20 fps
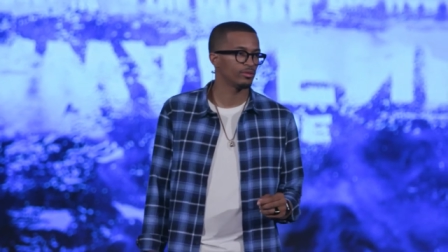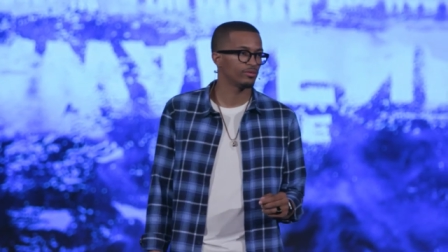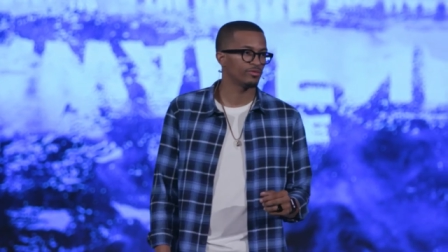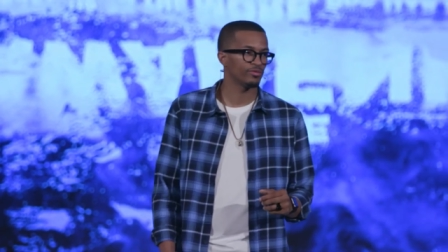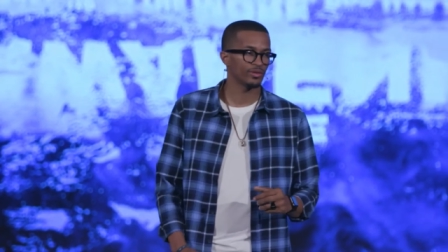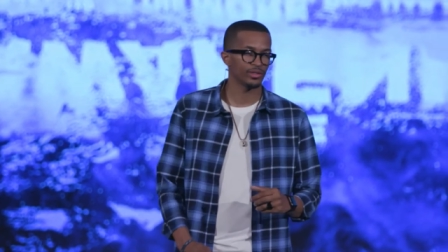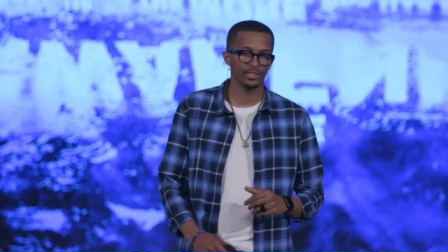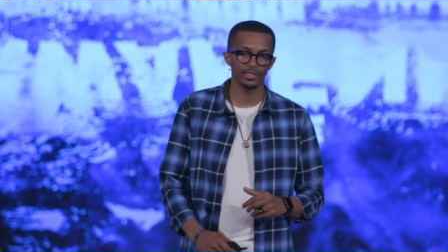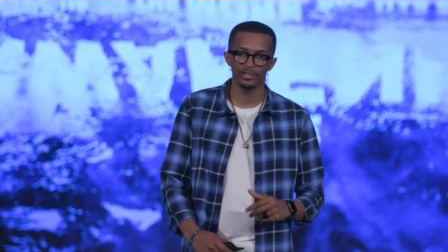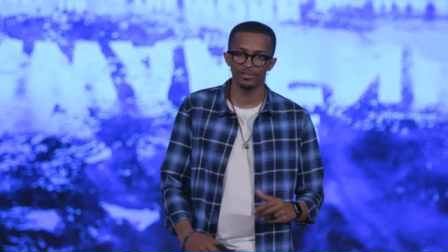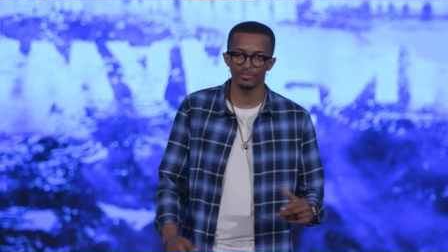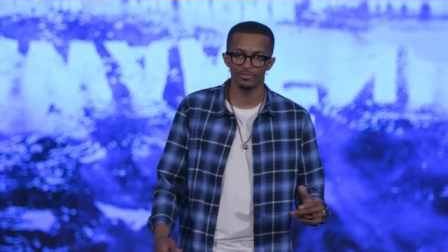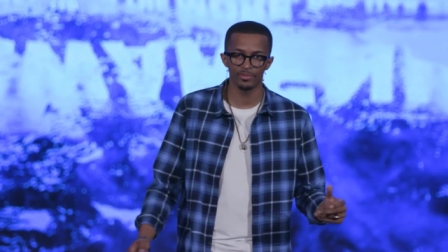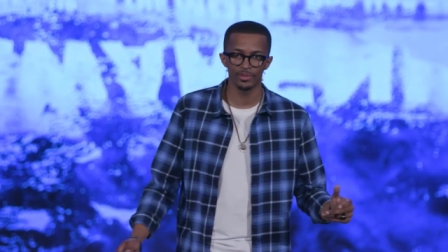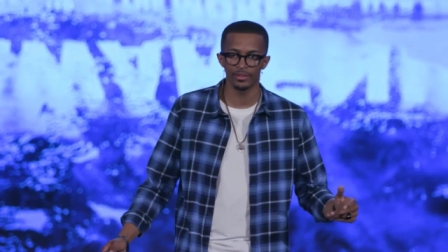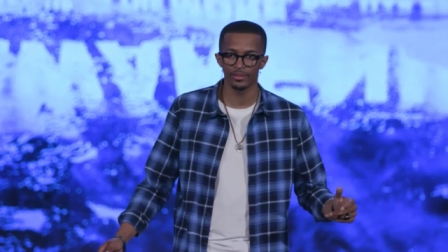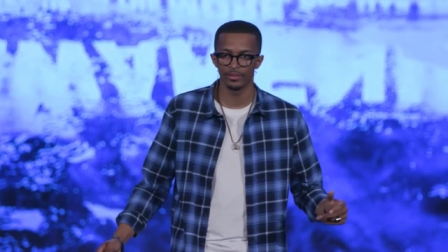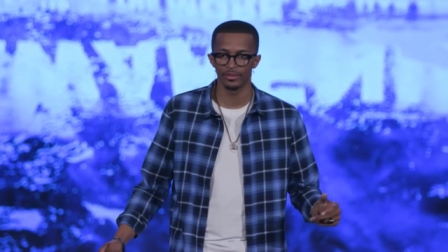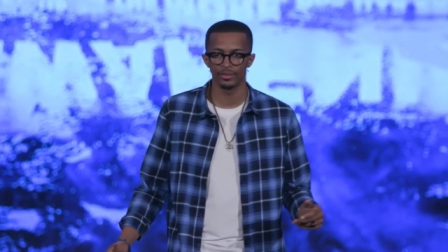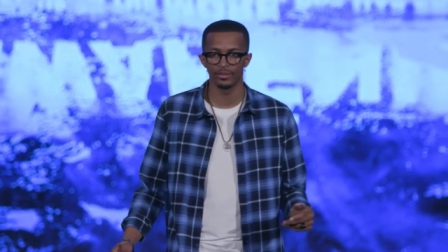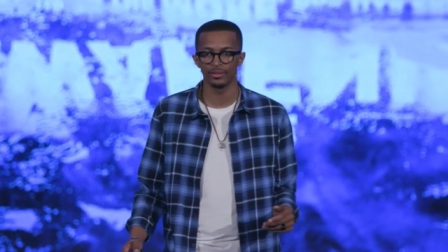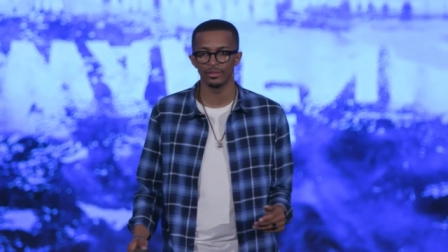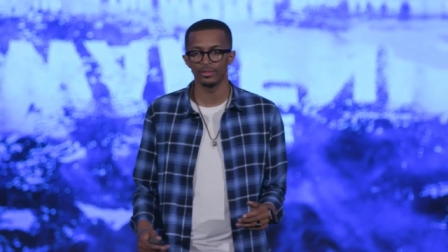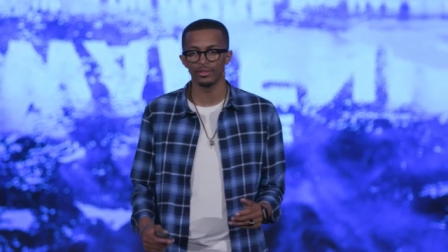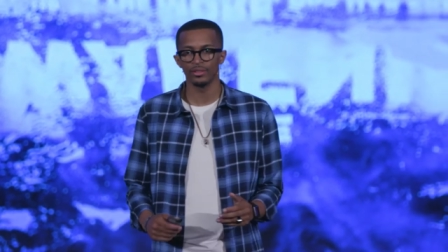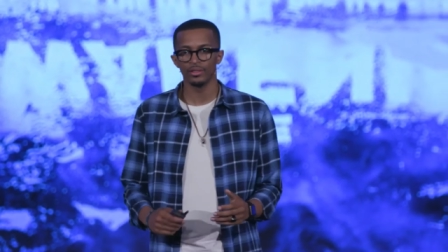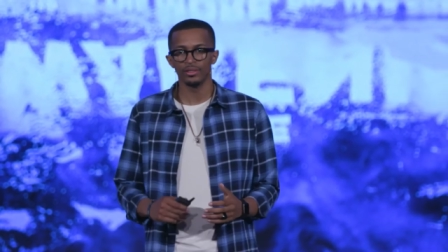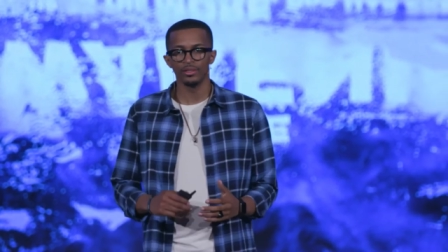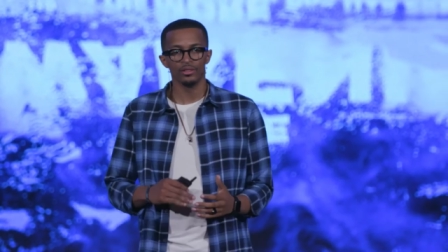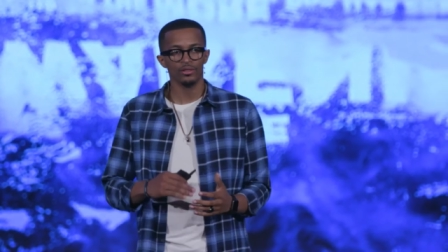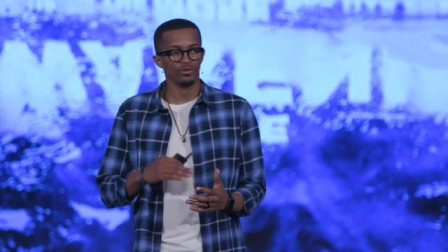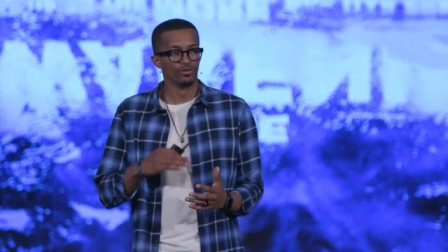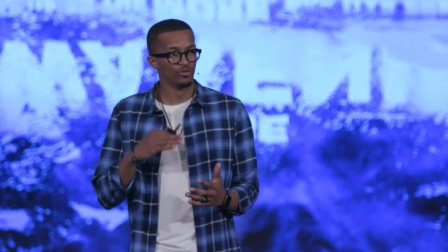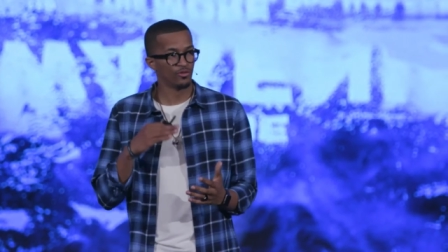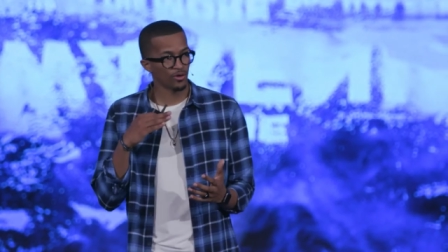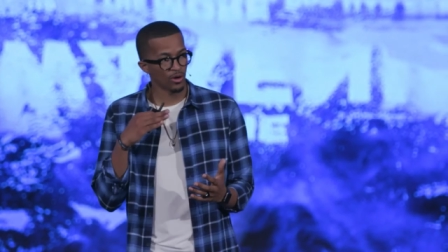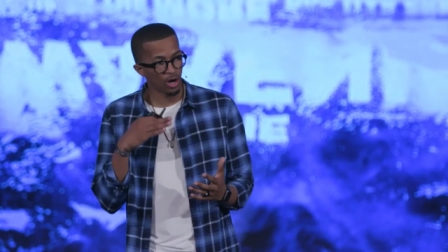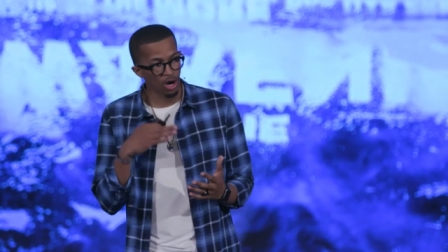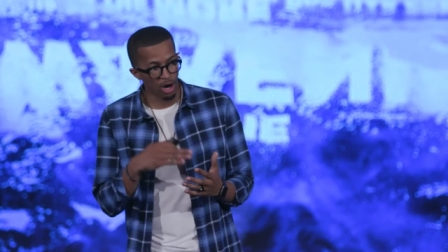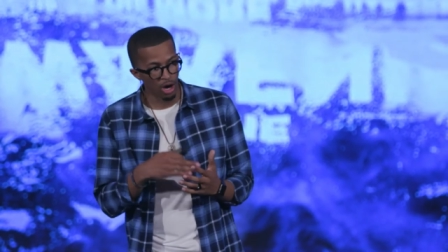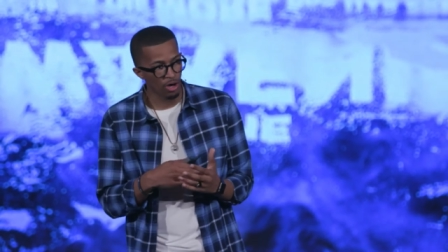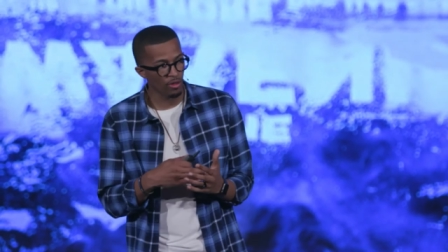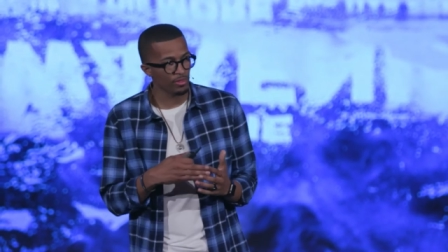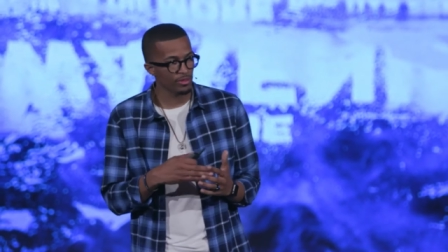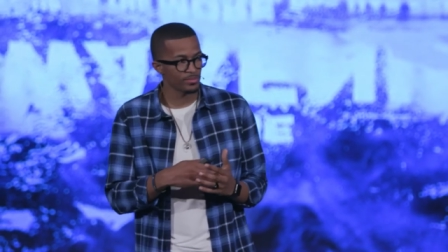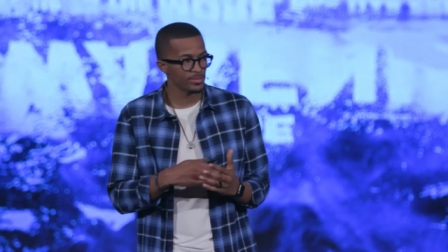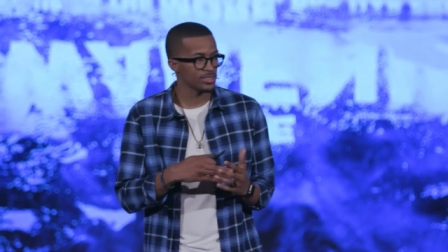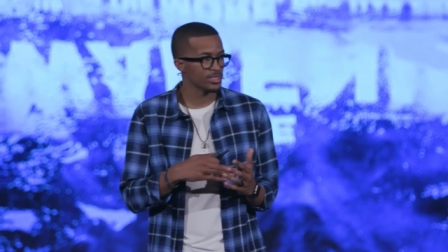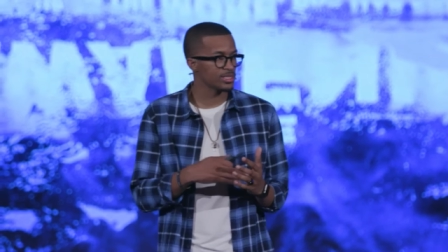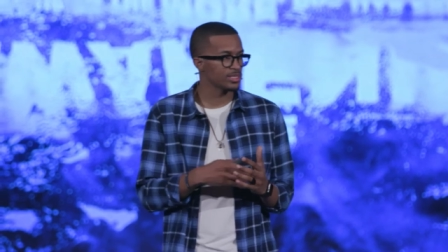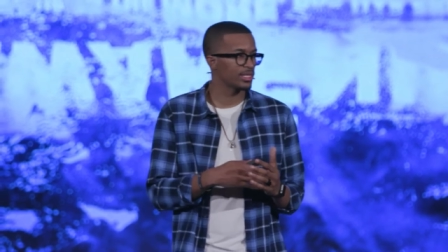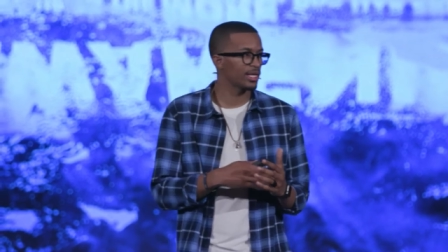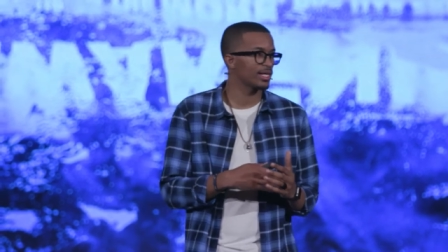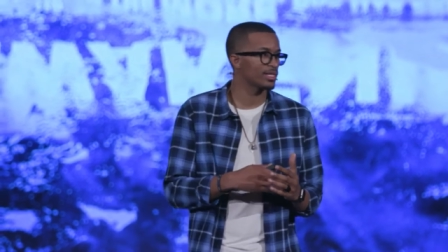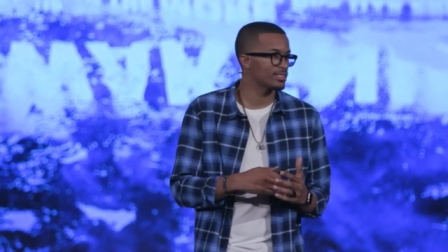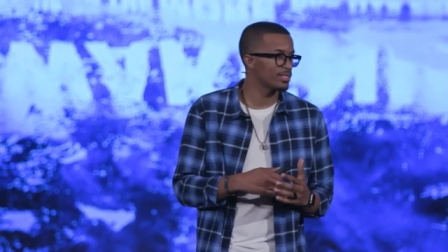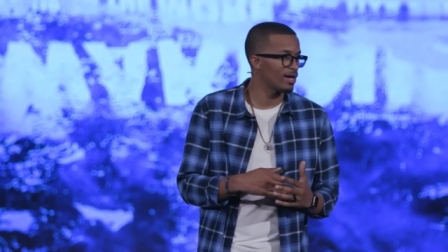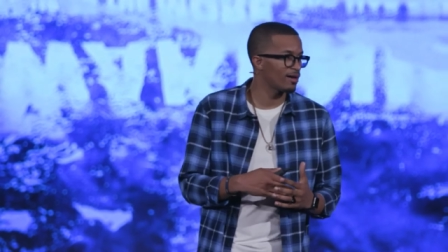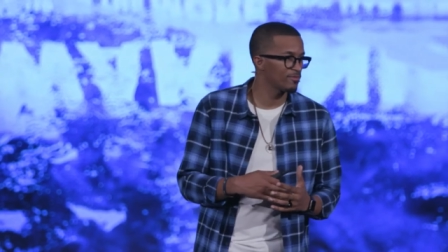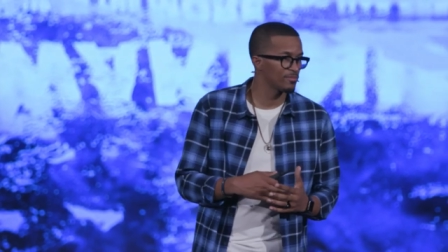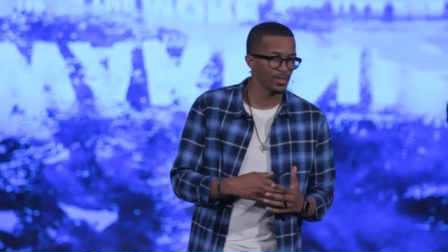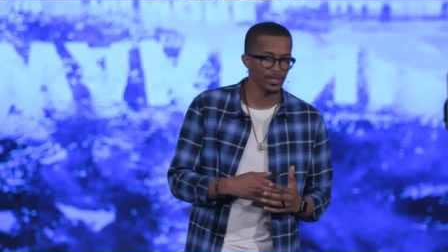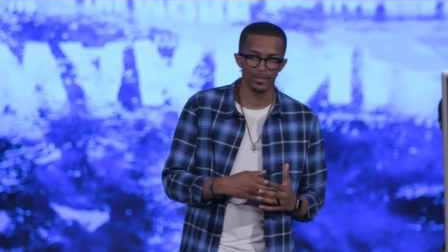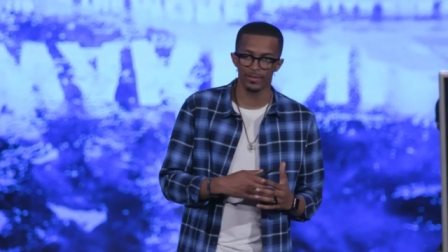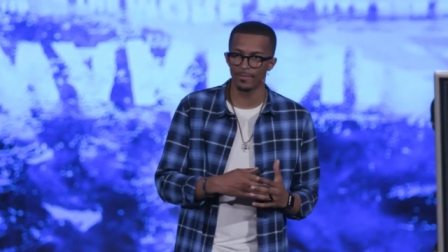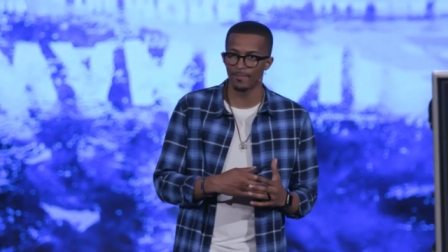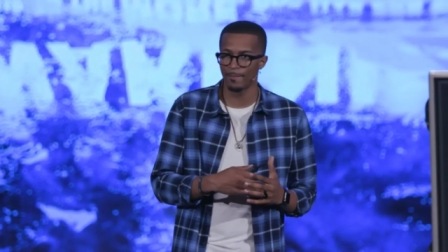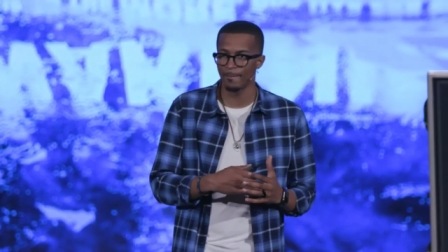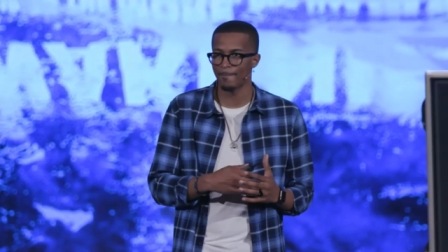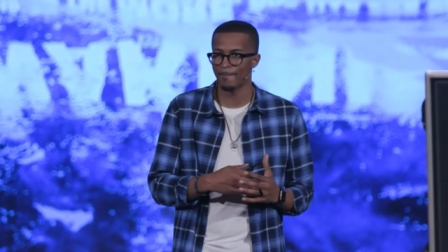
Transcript: Forgive me for all the mistakes I've made.